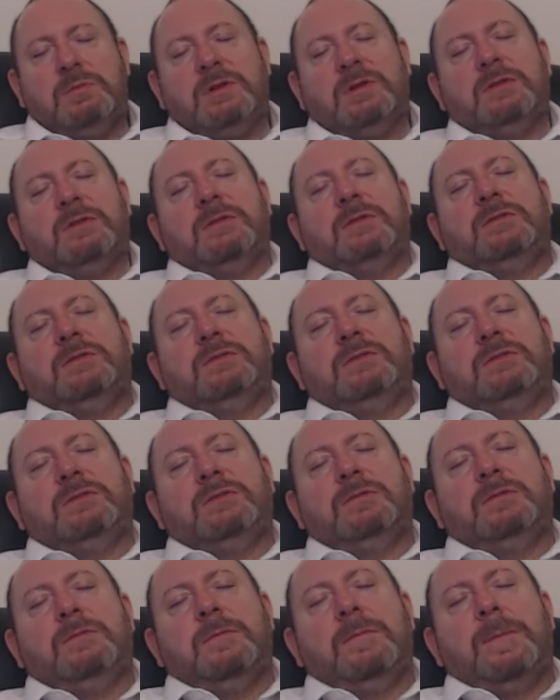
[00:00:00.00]

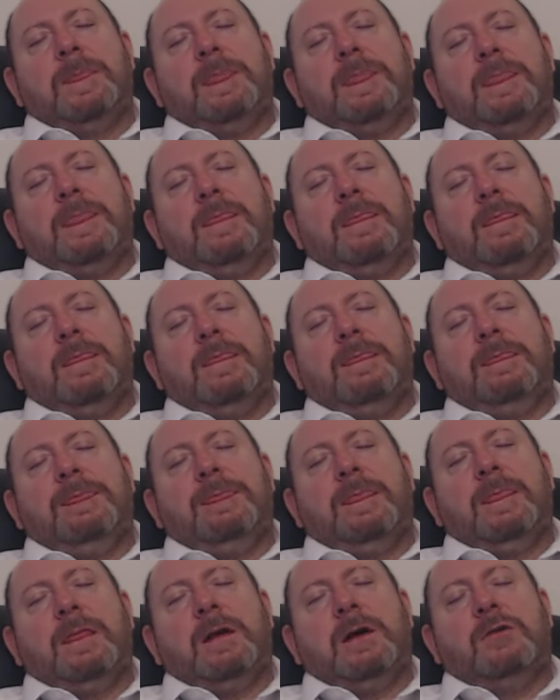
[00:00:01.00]
Because
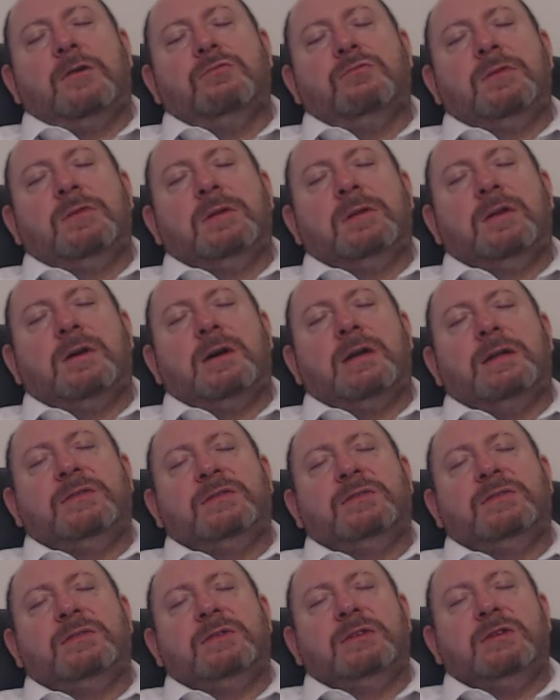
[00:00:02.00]
I
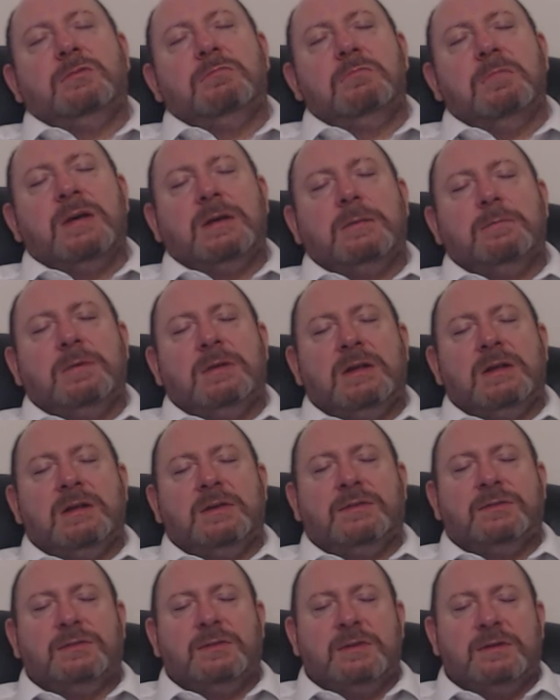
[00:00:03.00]
realize that you may be
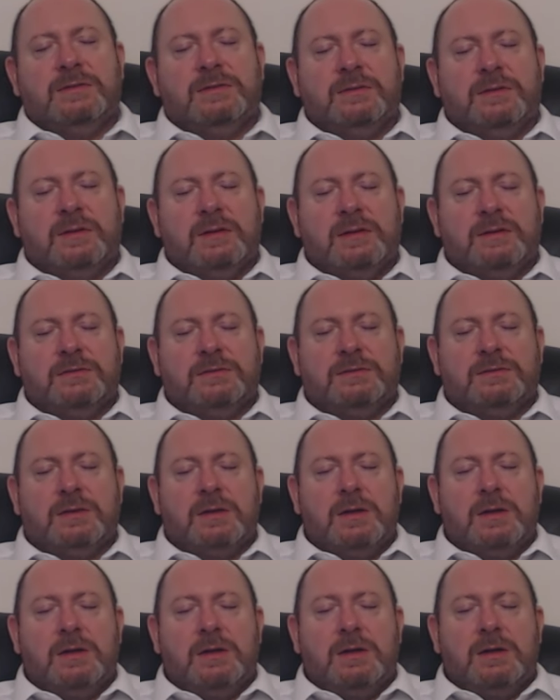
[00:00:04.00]
listening to this
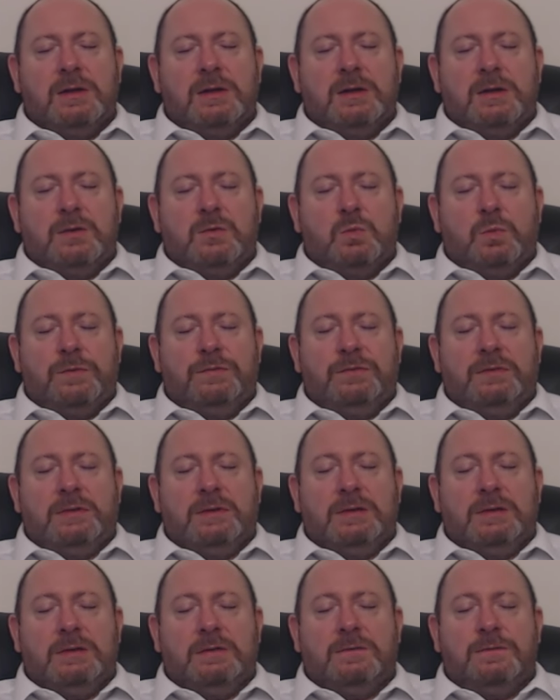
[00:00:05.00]
with
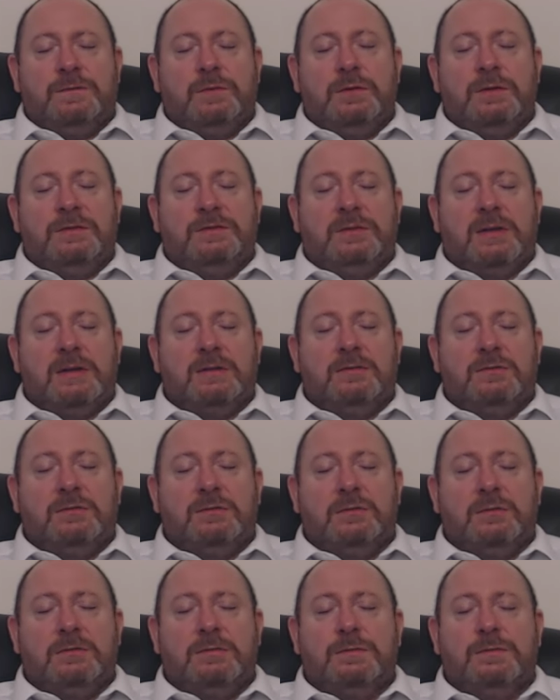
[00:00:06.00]
the full
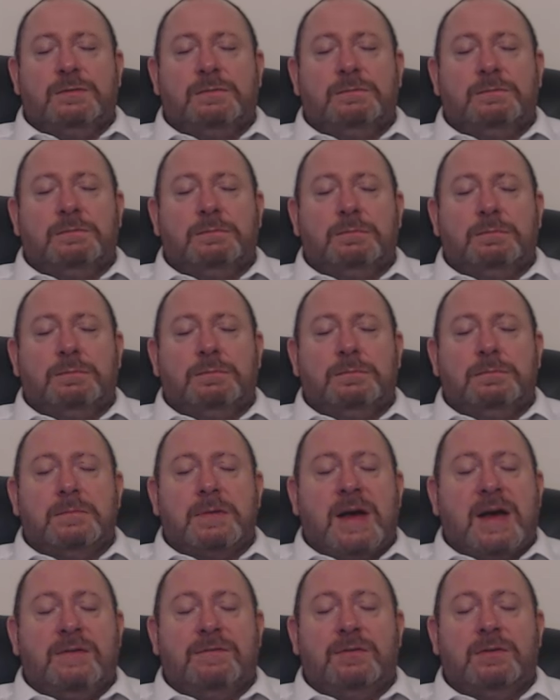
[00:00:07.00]
intention of
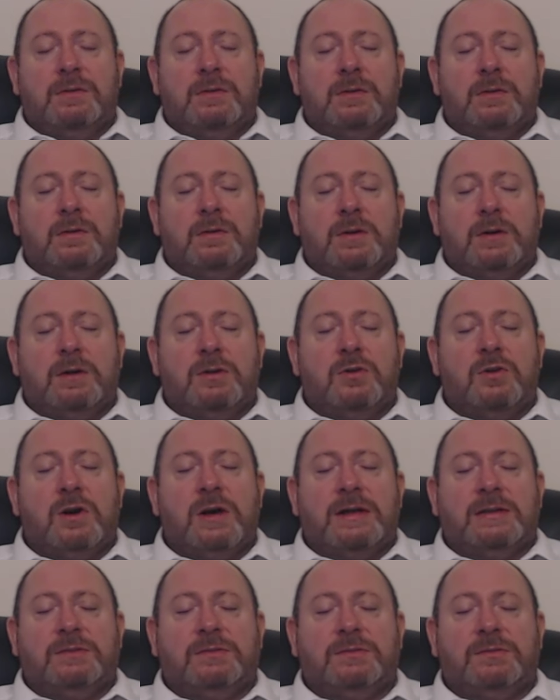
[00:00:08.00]
having a, a
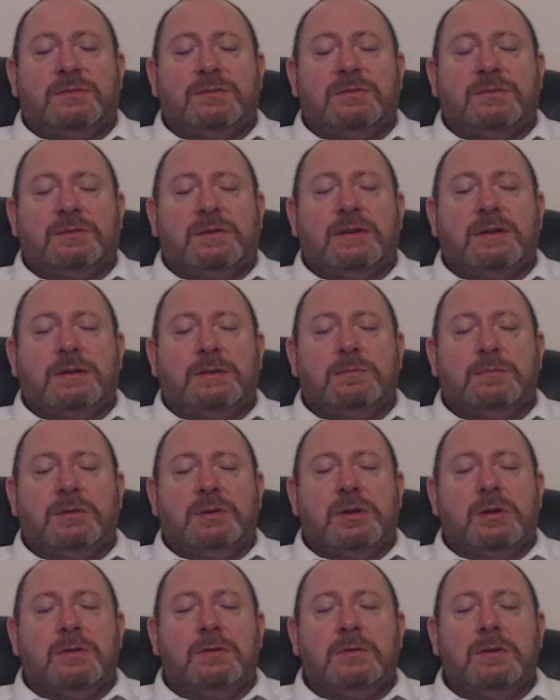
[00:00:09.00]
night's sleep,
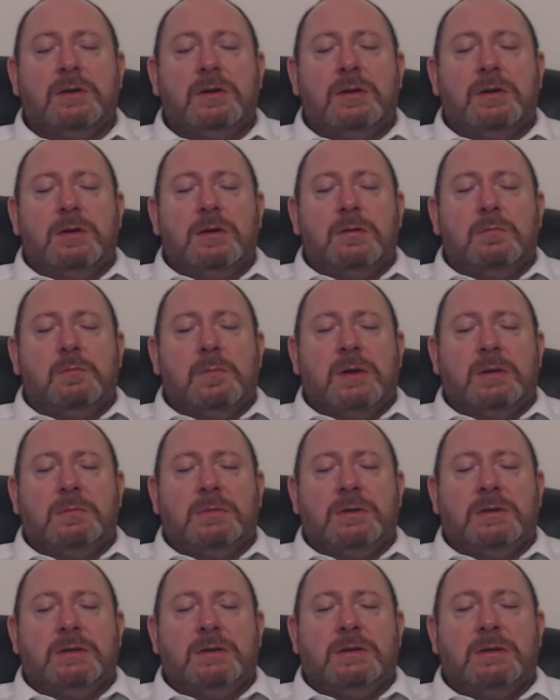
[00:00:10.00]
you know,
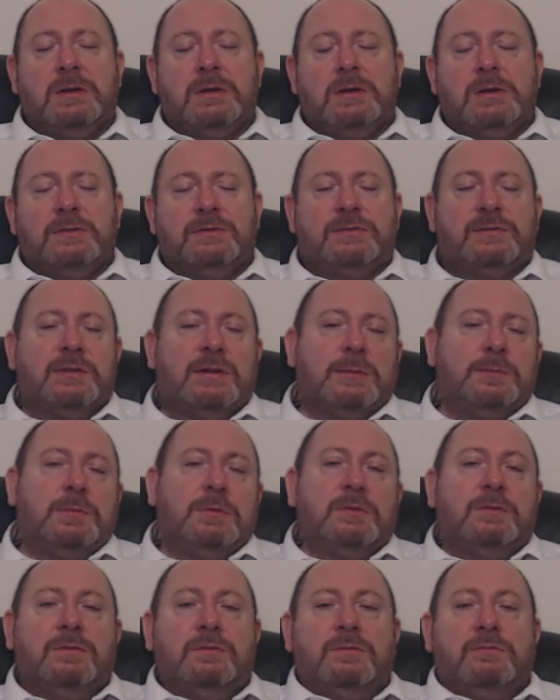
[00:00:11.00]
maybe
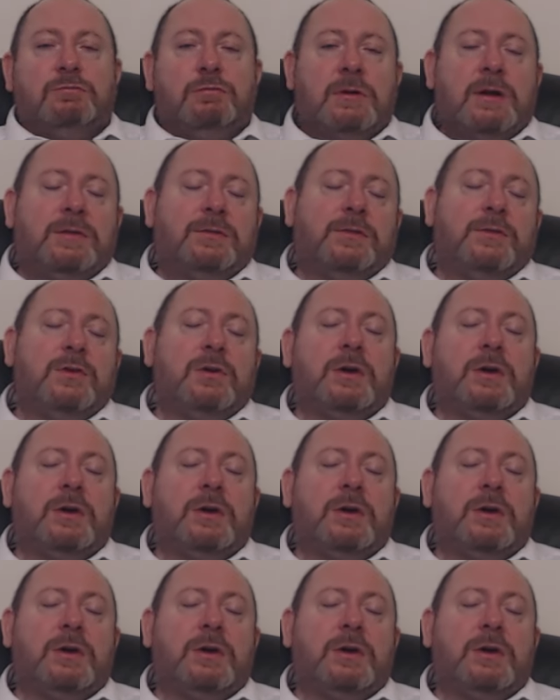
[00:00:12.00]
sleeping throughout the